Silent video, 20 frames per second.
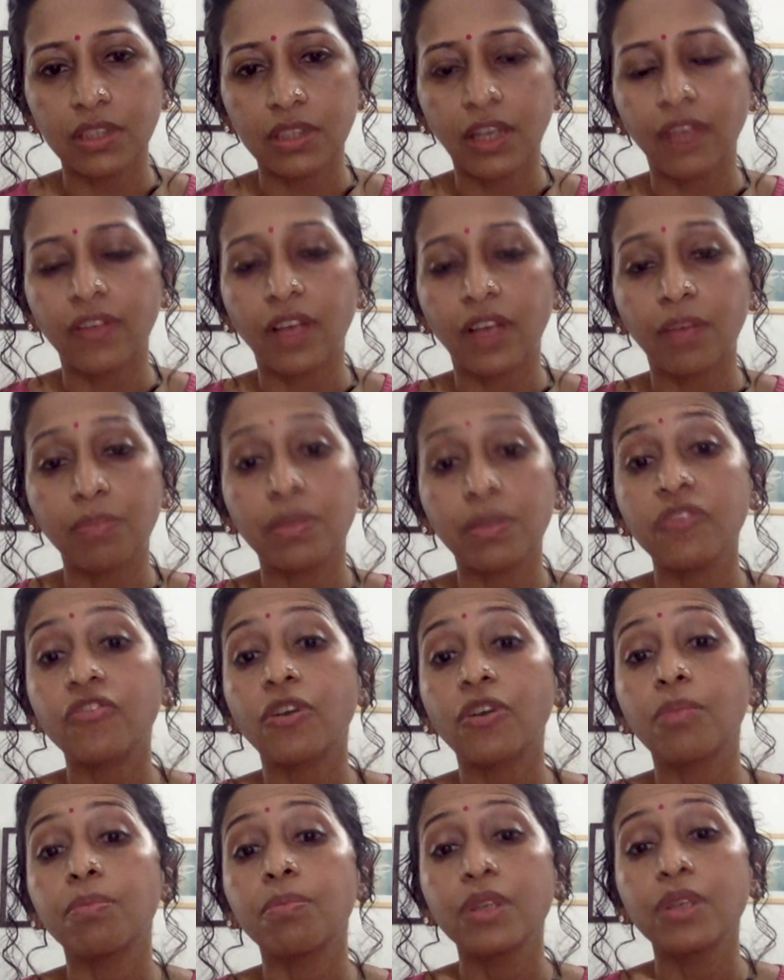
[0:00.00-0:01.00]
development
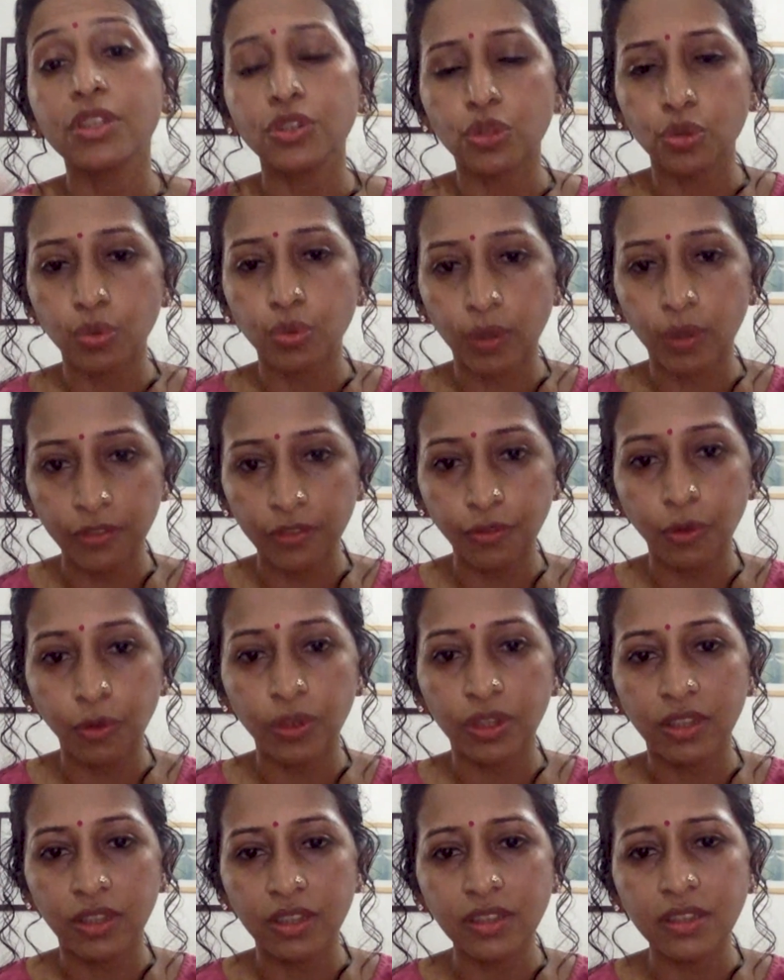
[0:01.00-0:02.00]
from birth to 24
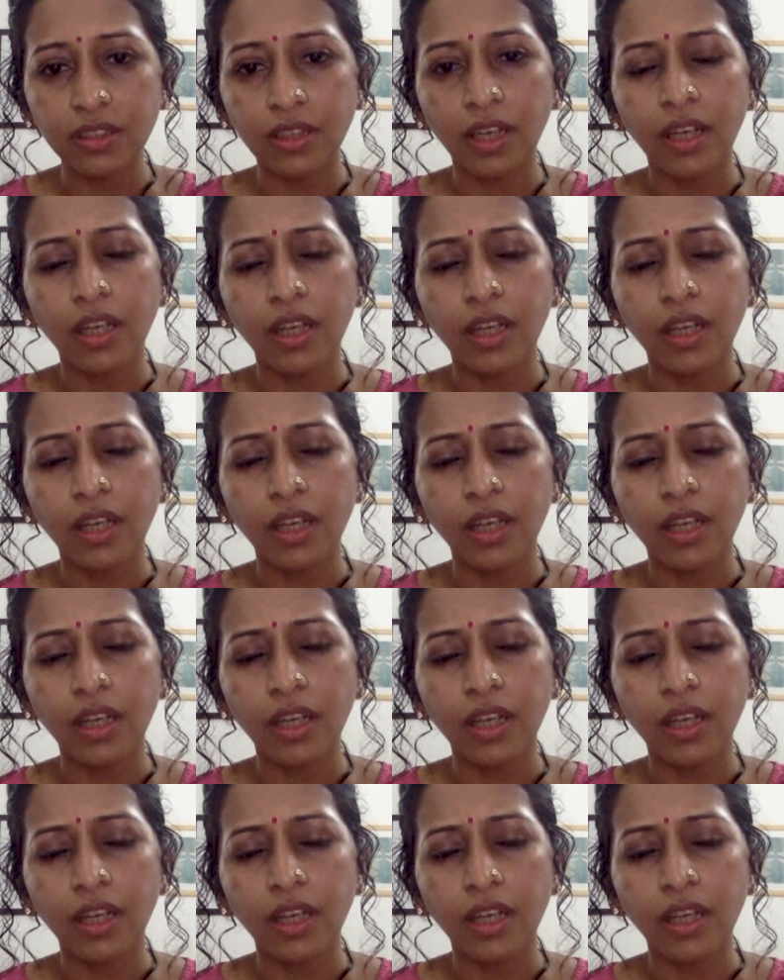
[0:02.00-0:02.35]
years.